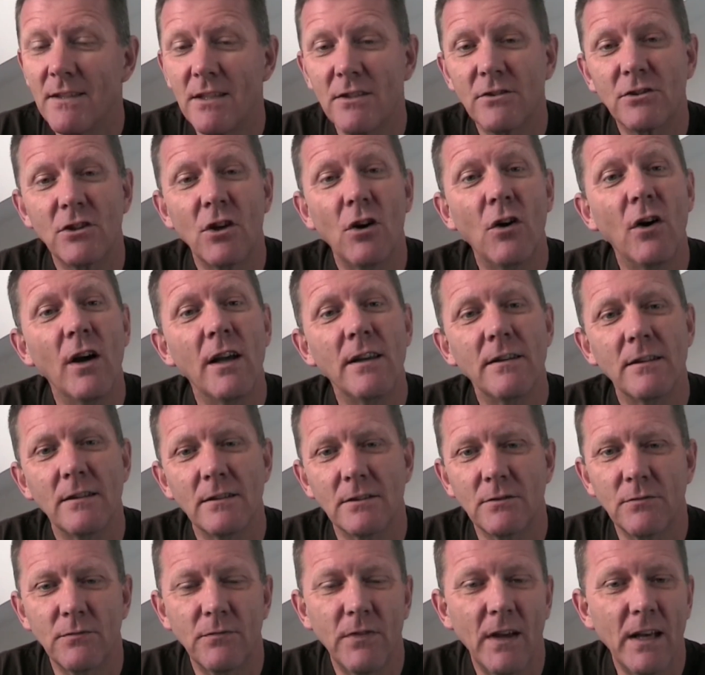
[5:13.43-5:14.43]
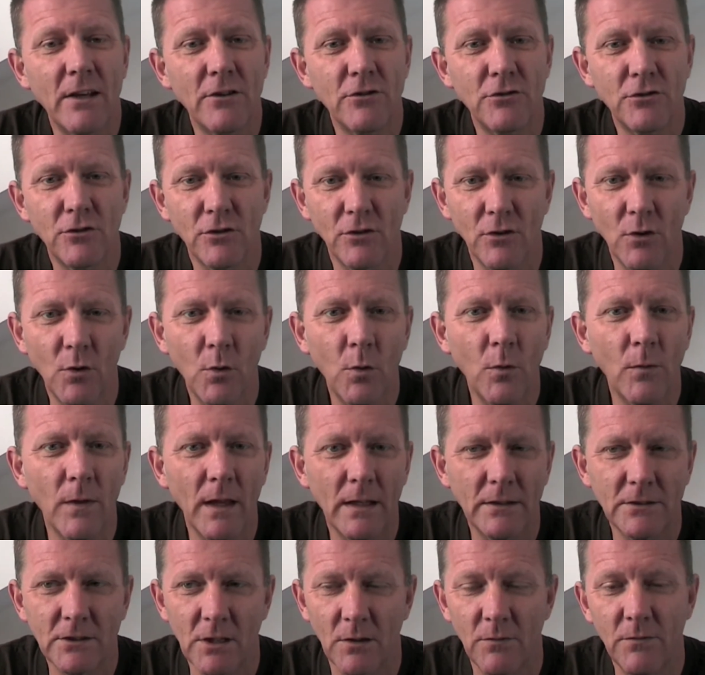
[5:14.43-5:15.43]
Designers, fashion, all
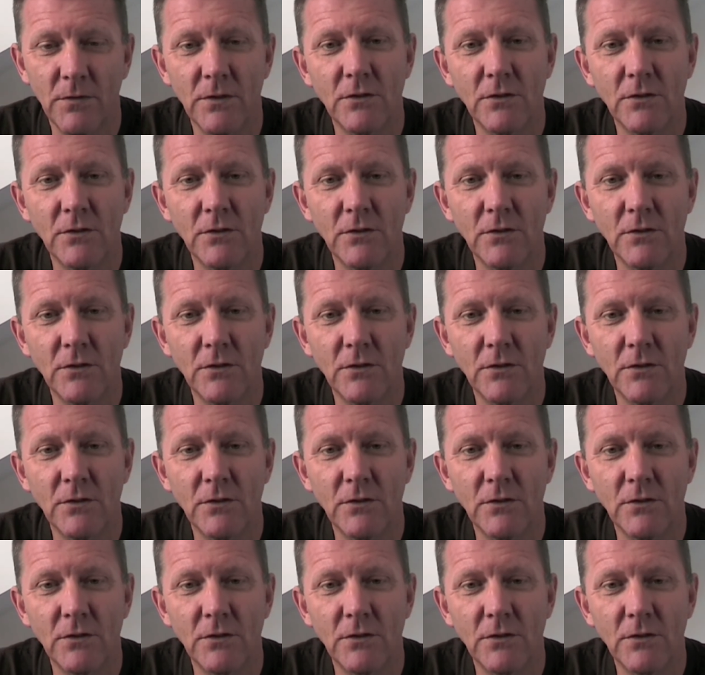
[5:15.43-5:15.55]
that stuff,